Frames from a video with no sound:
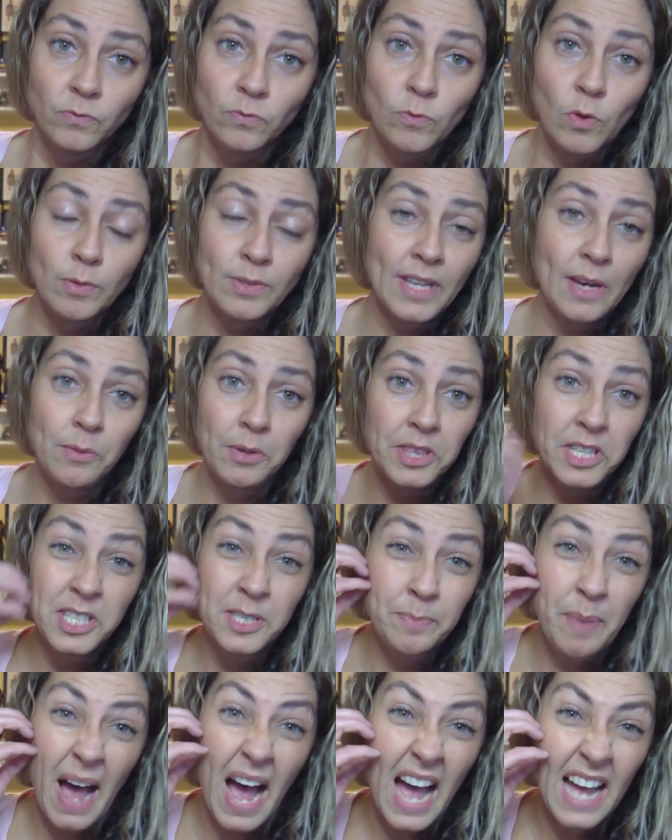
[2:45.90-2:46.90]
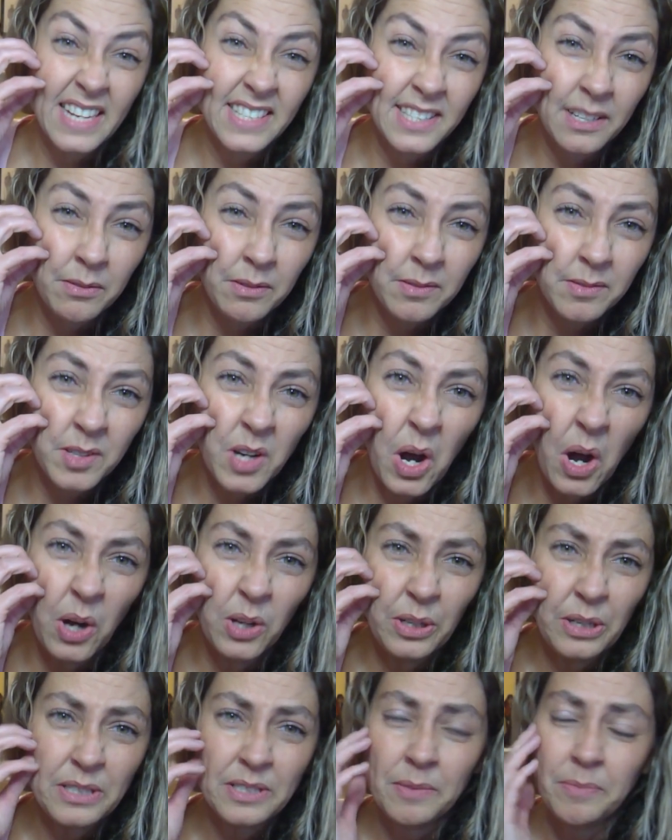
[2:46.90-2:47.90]
What was that one? The Spa? Is that what it was
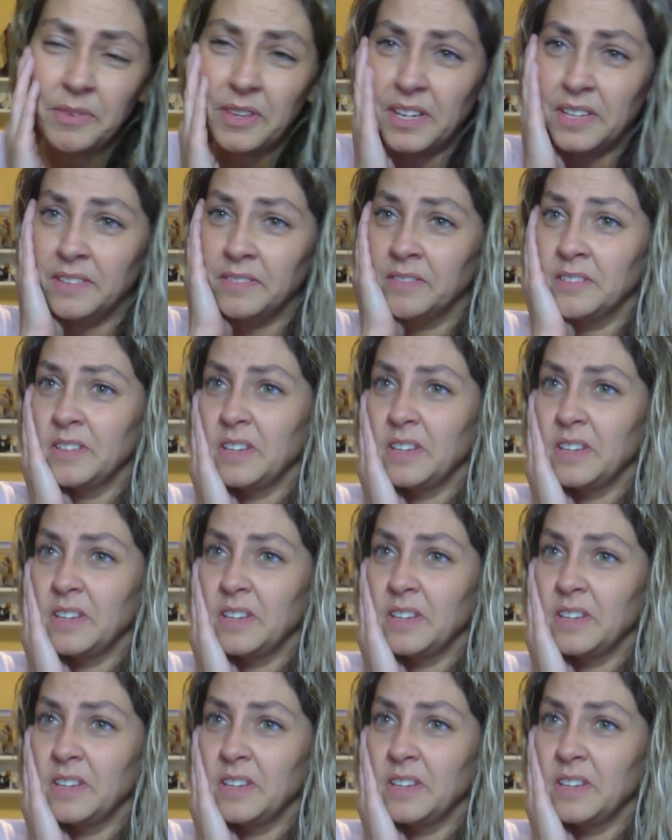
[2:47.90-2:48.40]
called or something?